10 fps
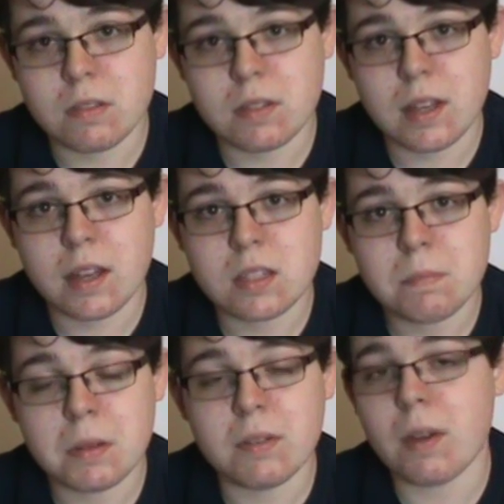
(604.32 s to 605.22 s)
out of that.
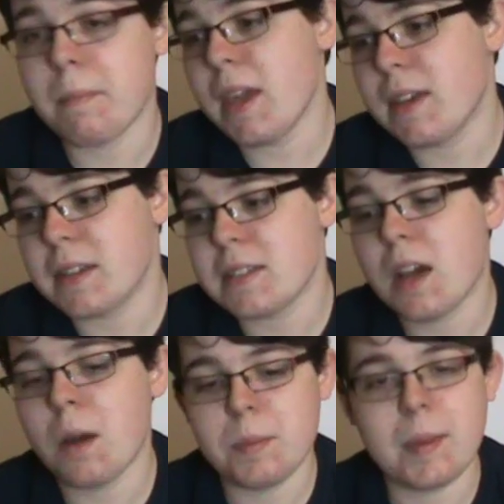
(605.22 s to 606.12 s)
But if I make it,
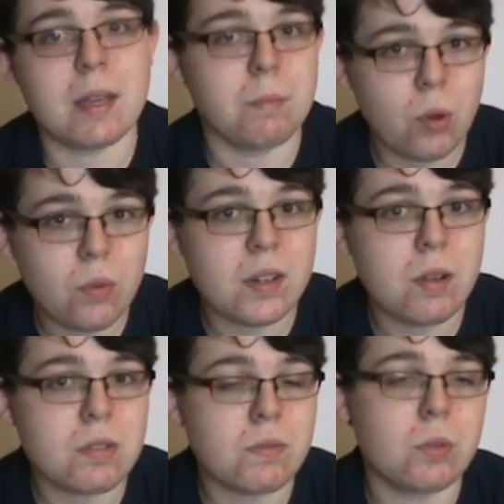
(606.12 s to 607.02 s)
I'll be making more
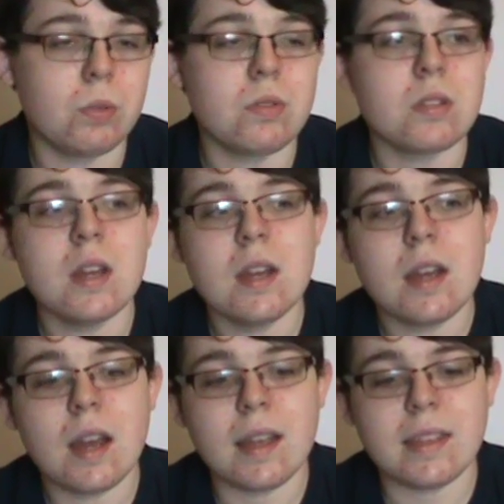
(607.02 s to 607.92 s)
videos, of course,
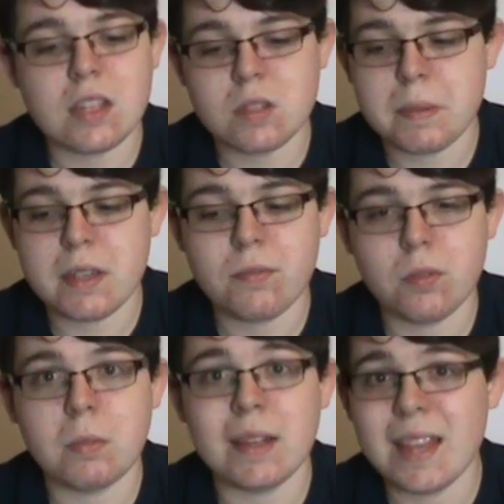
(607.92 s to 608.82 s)
and that's be
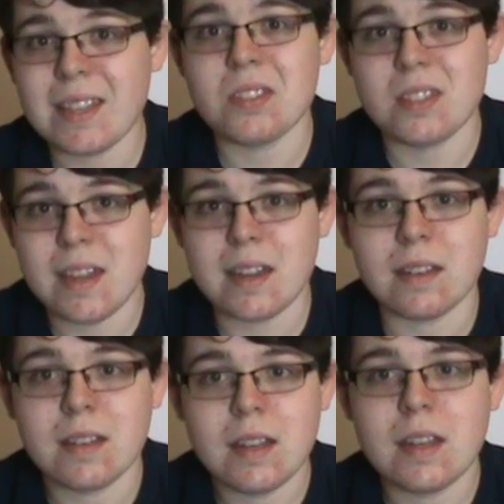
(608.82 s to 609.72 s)
for my next
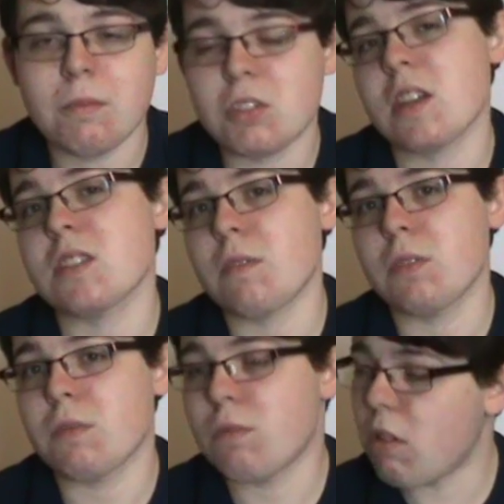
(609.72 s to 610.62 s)
year. In which case I
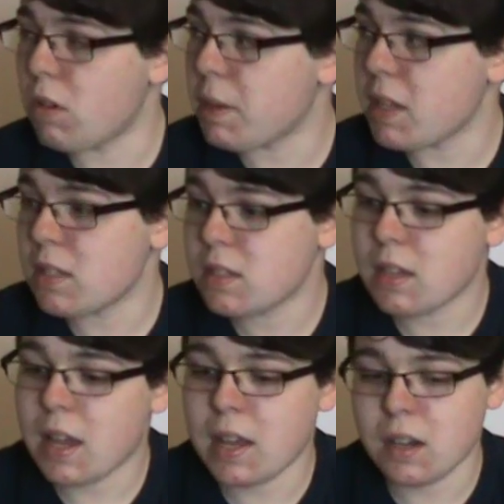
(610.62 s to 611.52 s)
would have grown a bit,
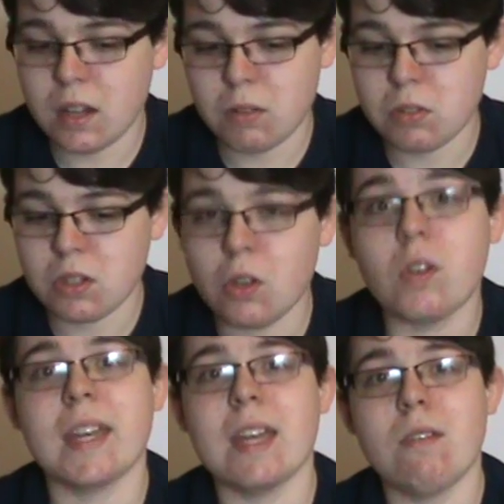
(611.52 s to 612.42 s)
and I would
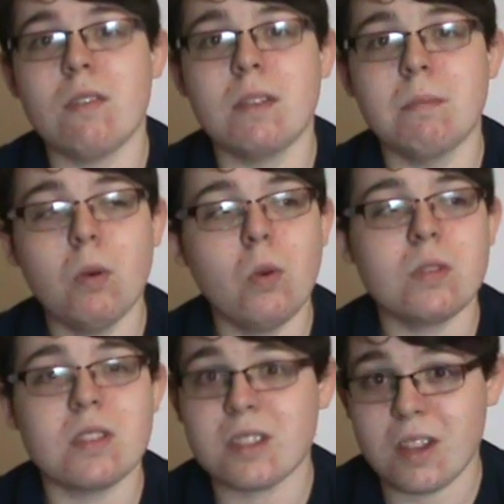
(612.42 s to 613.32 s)
look even more
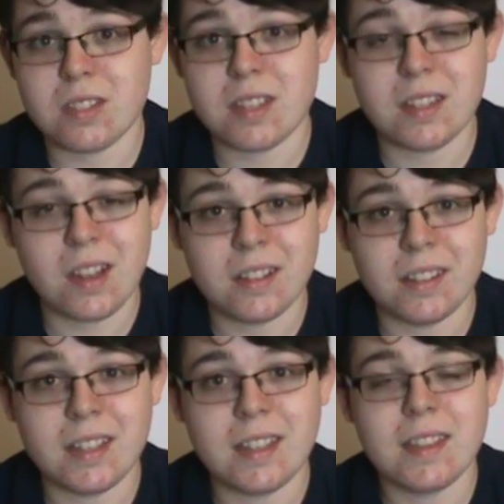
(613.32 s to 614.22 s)
disgusting and
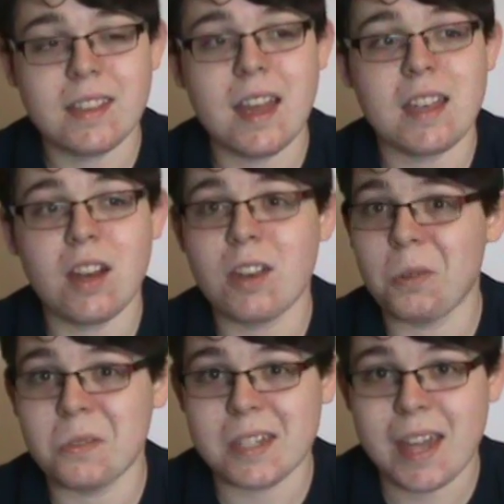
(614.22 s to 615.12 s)
ugly than I
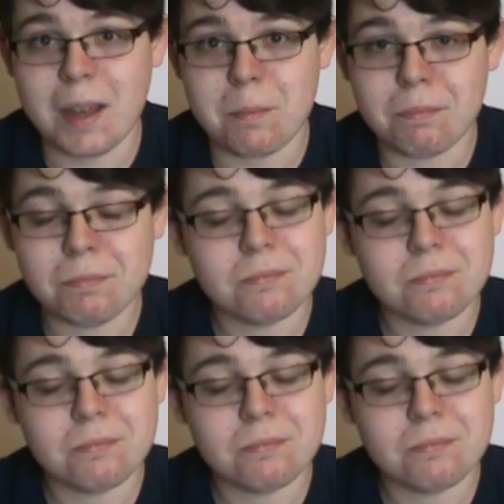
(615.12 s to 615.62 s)
already am.